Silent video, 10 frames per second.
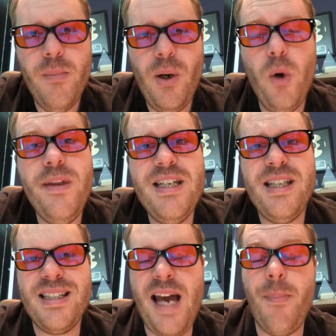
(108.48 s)
But all these
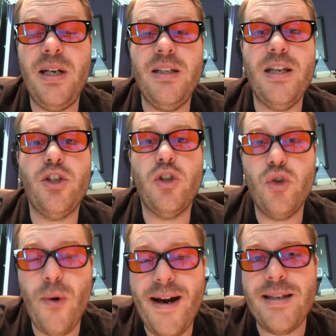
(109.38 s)
things happen, and there's
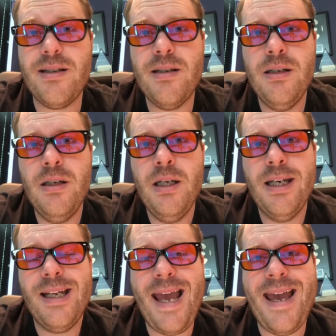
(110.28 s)
stress
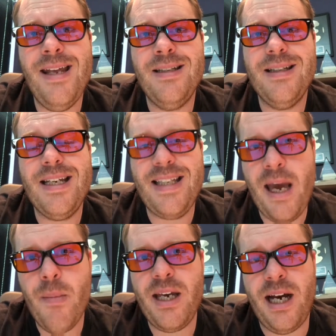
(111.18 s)
and it
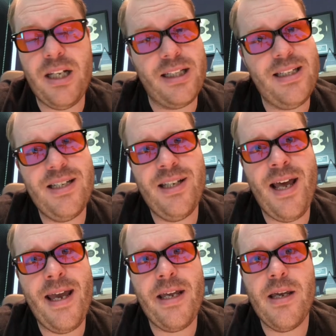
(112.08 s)
can be hard. Like
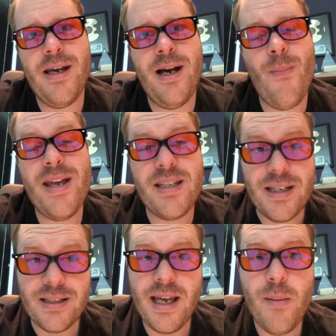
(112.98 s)
yesterday, um, as
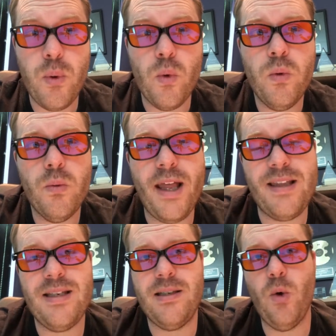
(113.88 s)
an example,
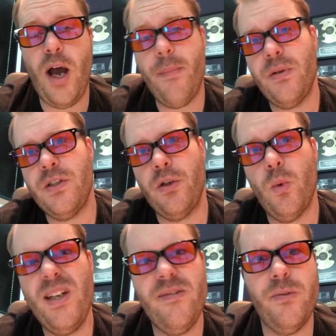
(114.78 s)
like this still happens. You
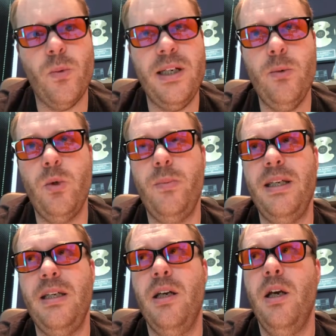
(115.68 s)
know, we have we would
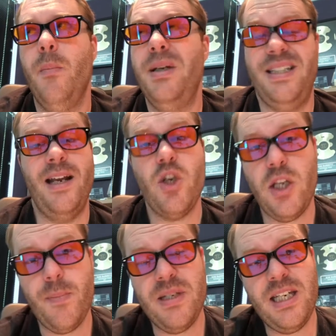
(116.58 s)
be
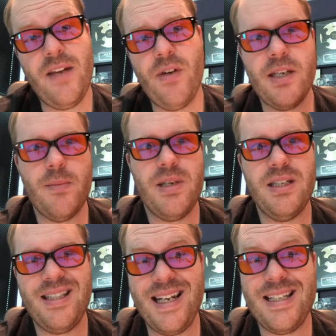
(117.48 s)
potentially perceived as a
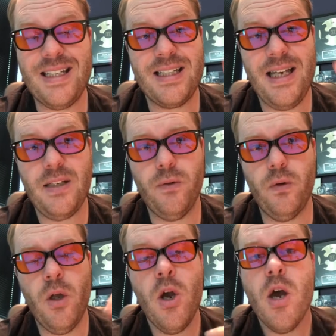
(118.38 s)
business that is
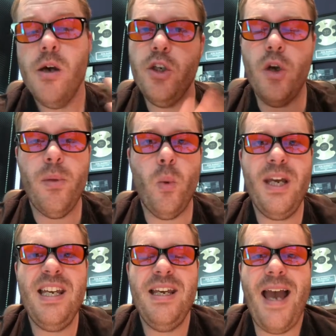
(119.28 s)
successful, you know, but
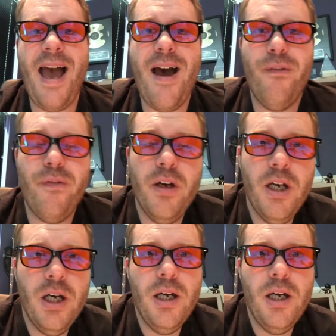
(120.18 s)
we have.